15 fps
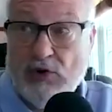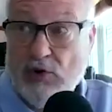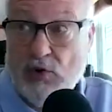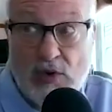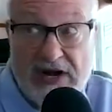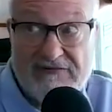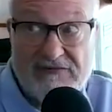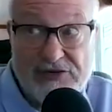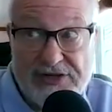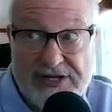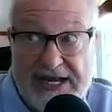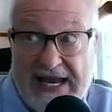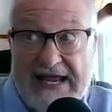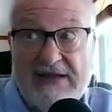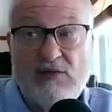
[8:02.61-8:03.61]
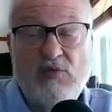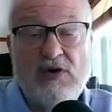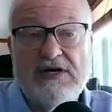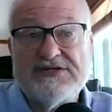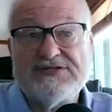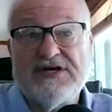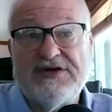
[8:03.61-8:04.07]
or whatever the date
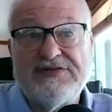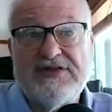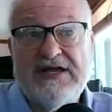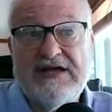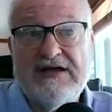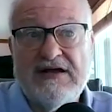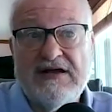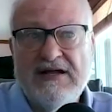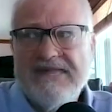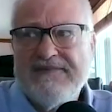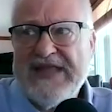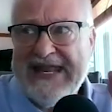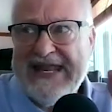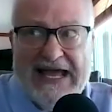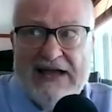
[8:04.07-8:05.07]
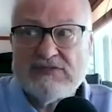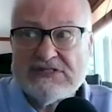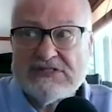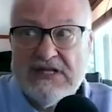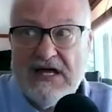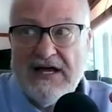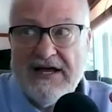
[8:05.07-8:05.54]
was on there. And that
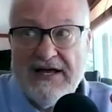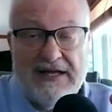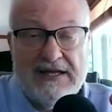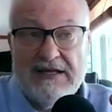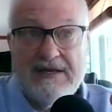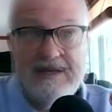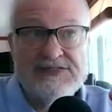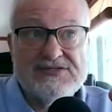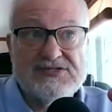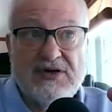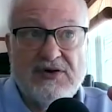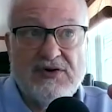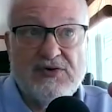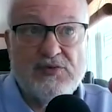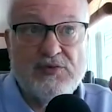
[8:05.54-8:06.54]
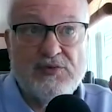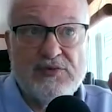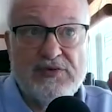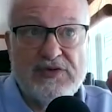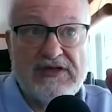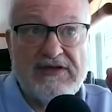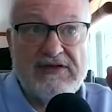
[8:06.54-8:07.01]
was lying. So
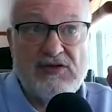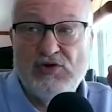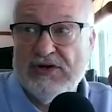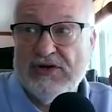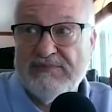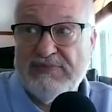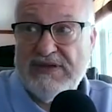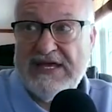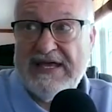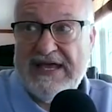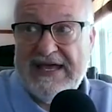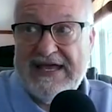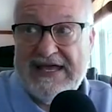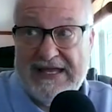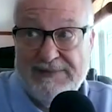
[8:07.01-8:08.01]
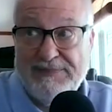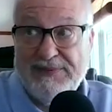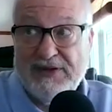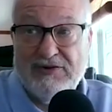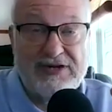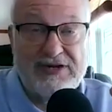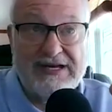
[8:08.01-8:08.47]
you can be a
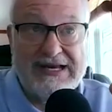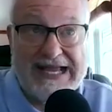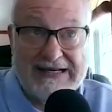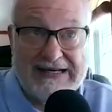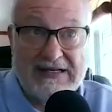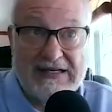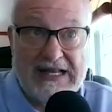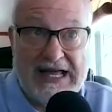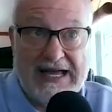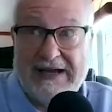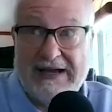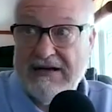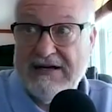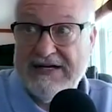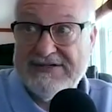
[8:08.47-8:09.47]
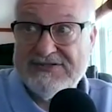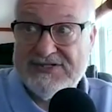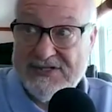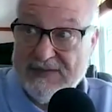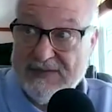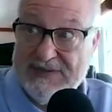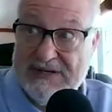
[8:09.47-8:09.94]
hypocrite and a liar and
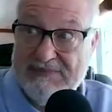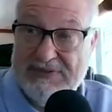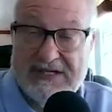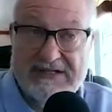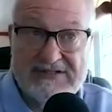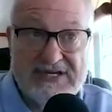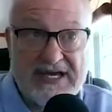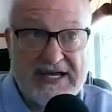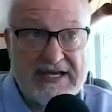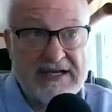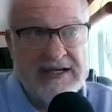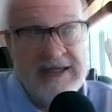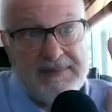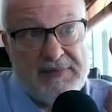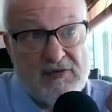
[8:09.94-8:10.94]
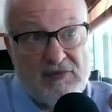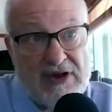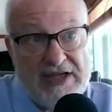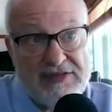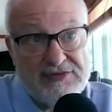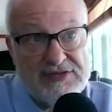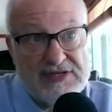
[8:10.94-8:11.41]
still be big tech. But
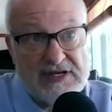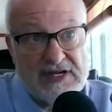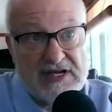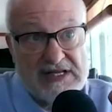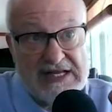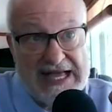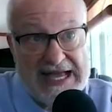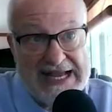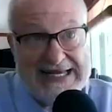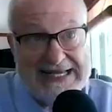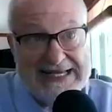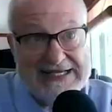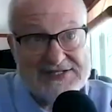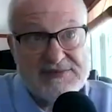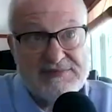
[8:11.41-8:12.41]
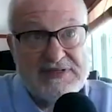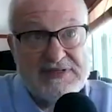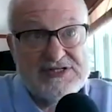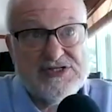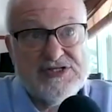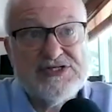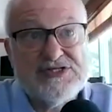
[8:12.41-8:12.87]
rather than declining its
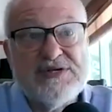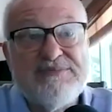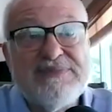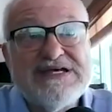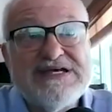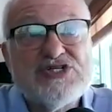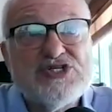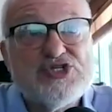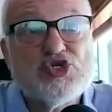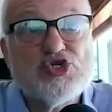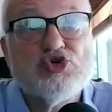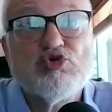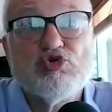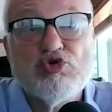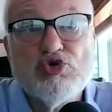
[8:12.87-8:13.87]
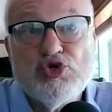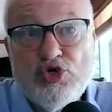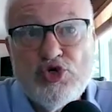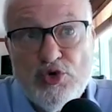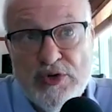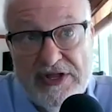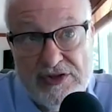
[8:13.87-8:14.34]
emissions
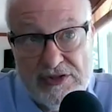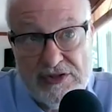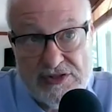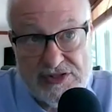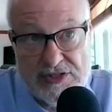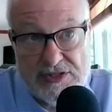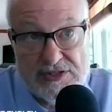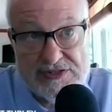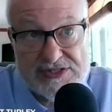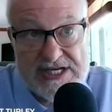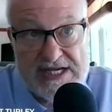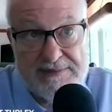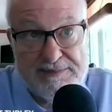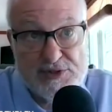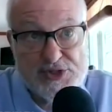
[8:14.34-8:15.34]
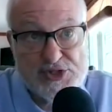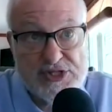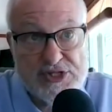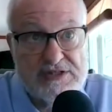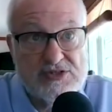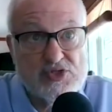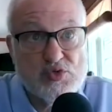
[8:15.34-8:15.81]
grew in
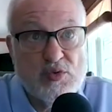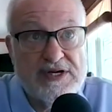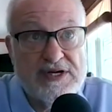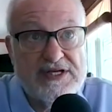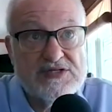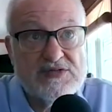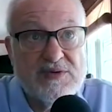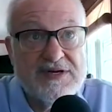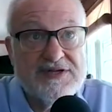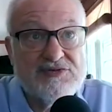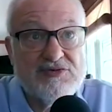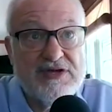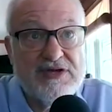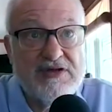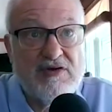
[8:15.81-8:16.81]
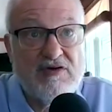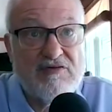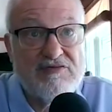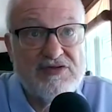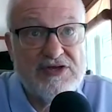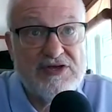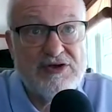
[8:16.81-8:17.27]
13% in 2023
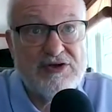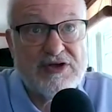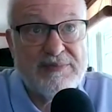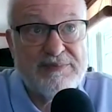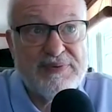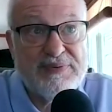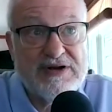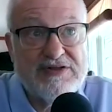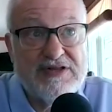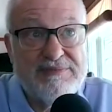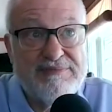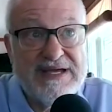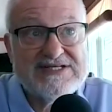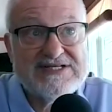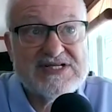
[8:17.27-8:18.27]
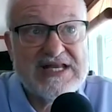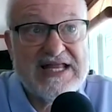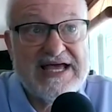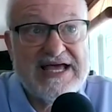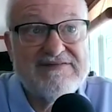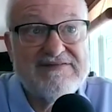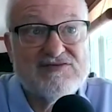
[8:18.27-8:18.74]
over the year compared to the
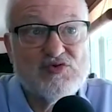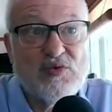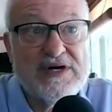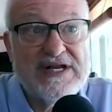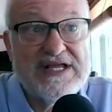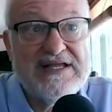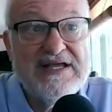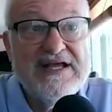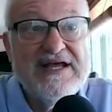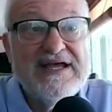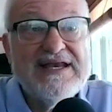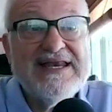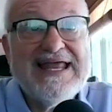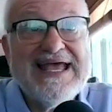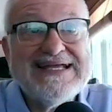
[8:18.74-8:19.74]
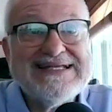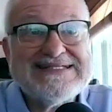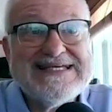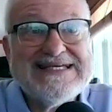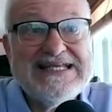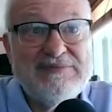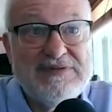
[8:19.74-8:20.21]
baseline of
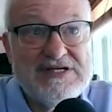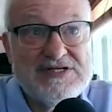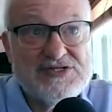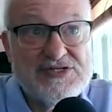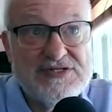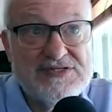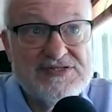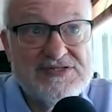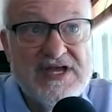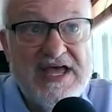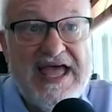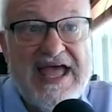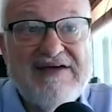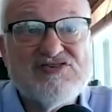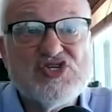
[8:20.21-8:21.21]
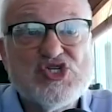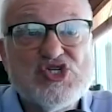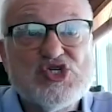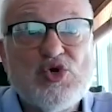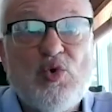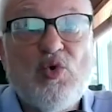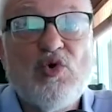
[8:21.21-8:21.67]
2019 emissions have
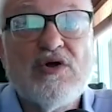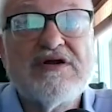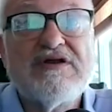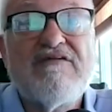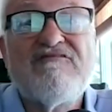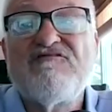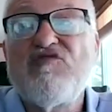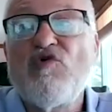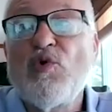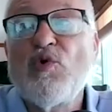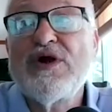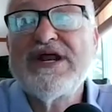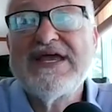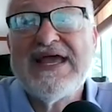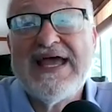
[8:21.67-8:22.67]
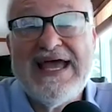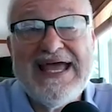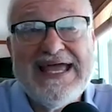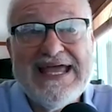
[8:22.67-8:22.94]
soared 48%.